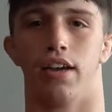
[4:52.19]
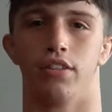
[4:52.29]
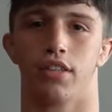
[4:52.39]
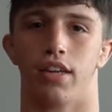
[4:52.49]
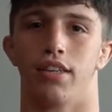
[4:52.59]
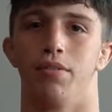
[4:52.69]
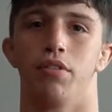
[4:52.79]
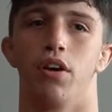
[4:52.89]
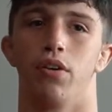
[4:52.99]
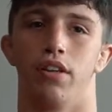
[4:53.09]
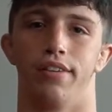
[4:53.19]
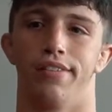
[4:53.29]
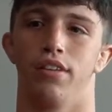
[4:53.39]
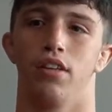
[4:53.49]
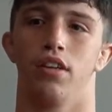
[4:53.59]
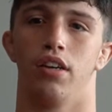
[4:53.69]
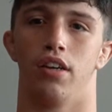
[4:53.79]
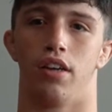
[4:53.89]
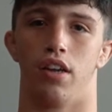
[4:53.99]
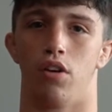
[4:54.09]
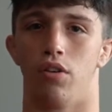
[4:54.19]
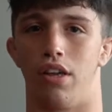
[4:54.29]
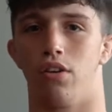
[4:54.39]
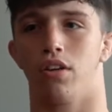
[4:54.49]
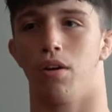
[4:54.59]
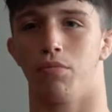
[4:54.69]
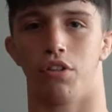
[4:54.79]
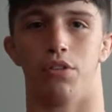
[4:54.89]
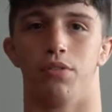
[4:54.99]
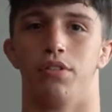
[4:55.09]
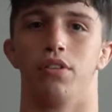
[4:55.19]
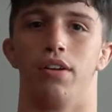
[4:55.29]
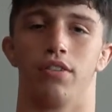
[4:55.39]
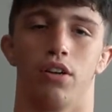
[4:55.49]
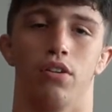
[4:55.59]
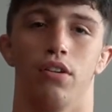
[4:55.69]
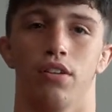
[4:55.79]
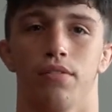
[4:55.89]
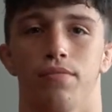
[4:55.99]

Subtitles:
You just gotta keep going and it'll come to you. You don't have to go to it.